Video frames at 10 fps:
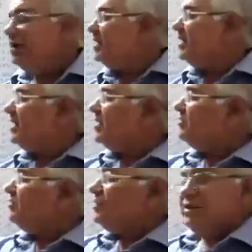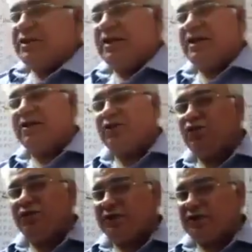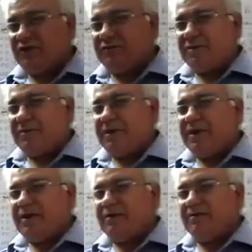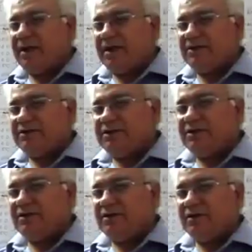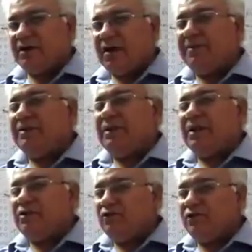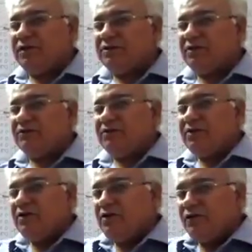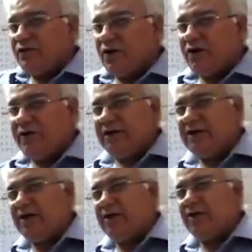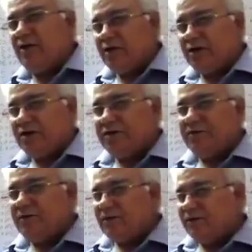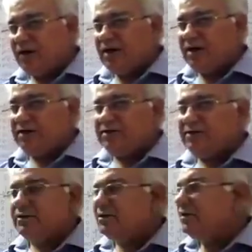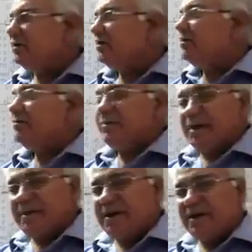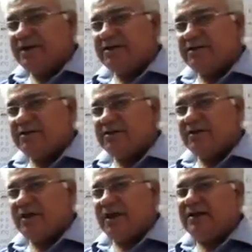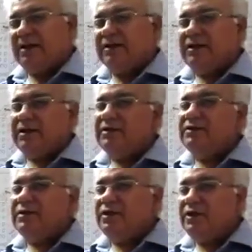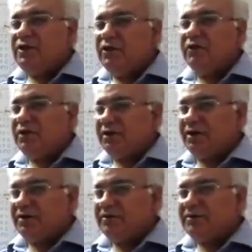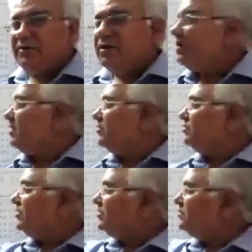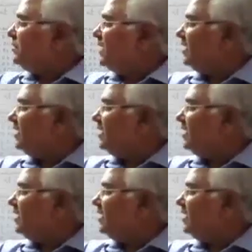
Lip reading: Okay. Now there are two ways of preparing balance sheet. There are two ways of following the order. One is permanence and the other is liquidity. Now